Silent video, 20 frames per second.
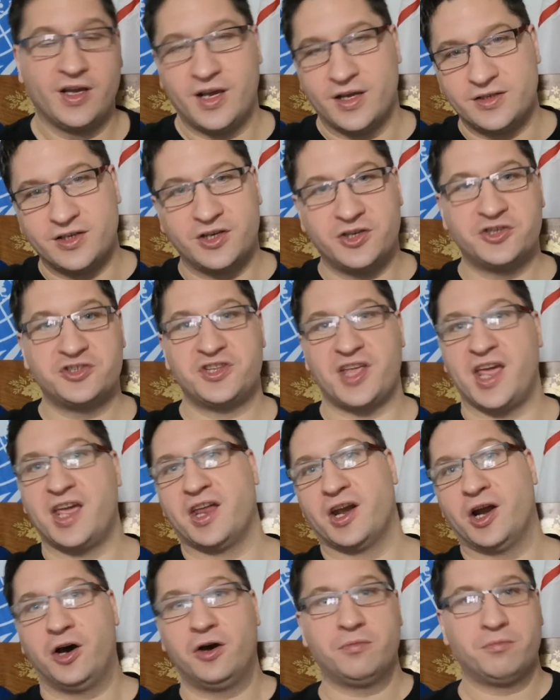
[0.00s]
and then you just
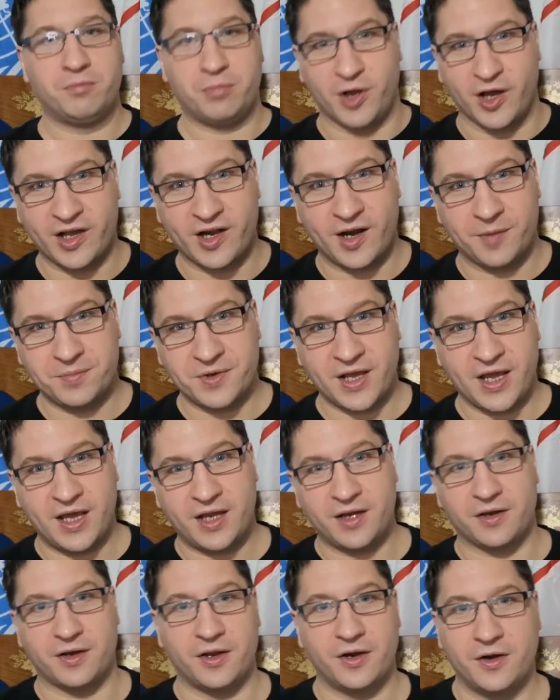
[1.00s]
take it out and plug it up
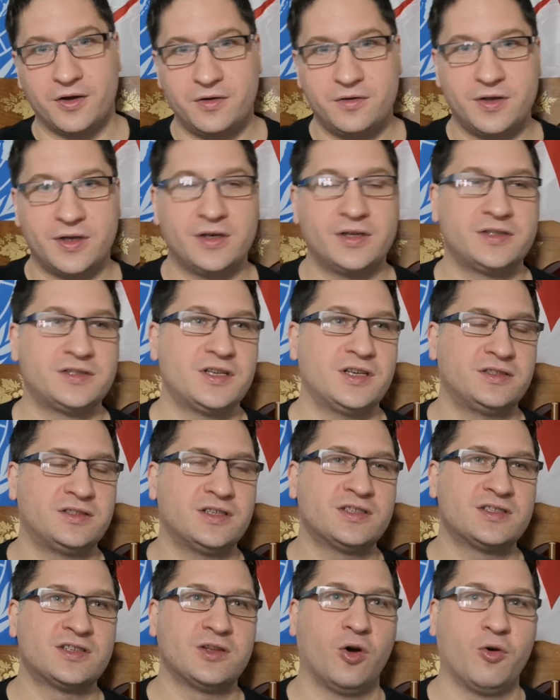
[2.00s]
again you know and it's it's
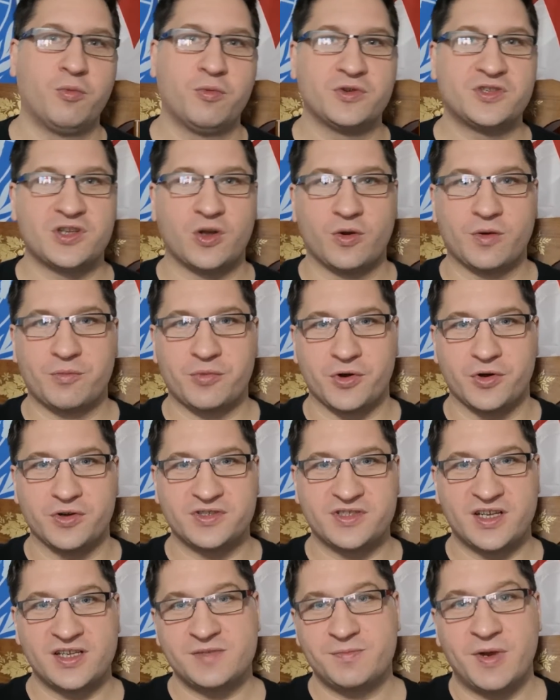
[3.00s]
a slow slower
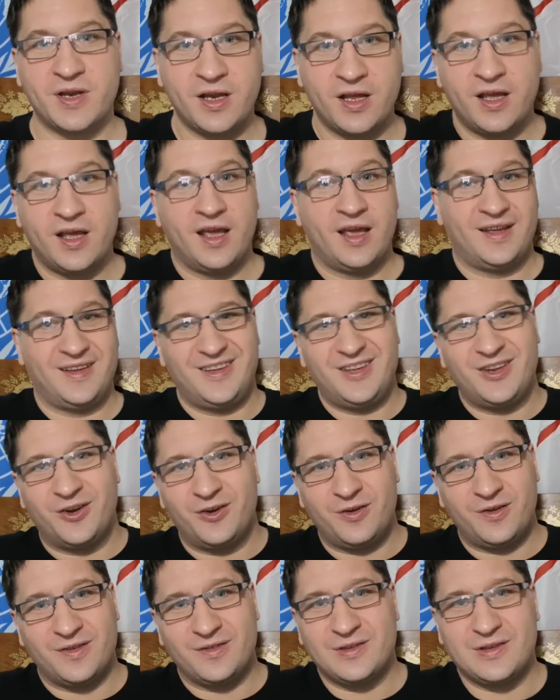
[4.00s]
process but you
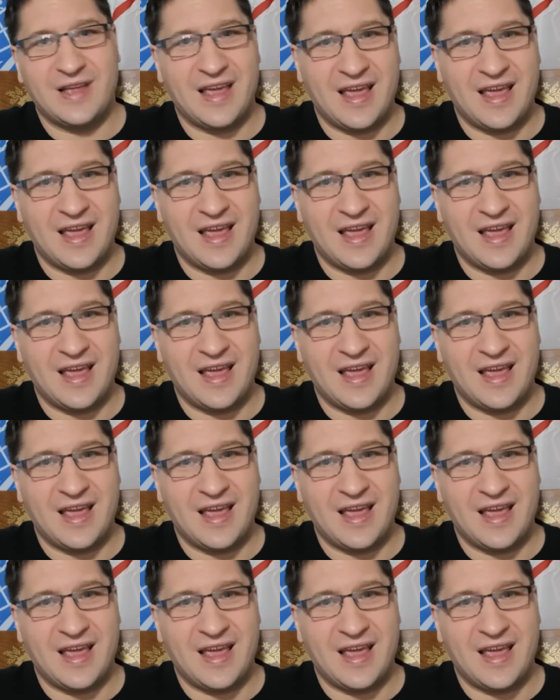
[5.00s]
know